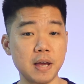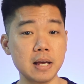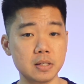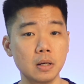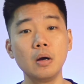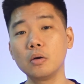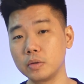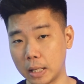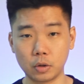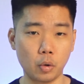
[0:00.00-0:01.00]
yes,
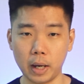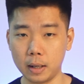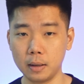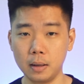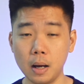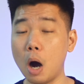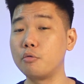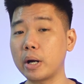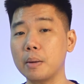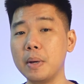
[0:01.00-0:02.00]
then go ahead. I'll
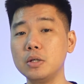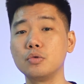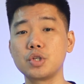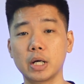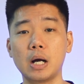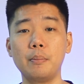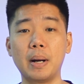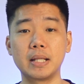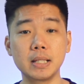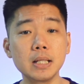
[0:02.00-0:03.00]
recommend you check out
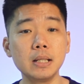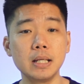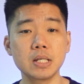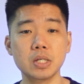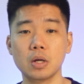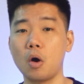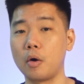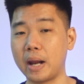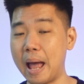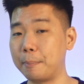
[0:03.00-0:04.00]
my tier list
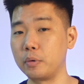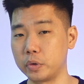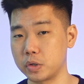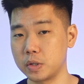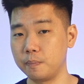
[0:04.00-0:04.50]
on app builders.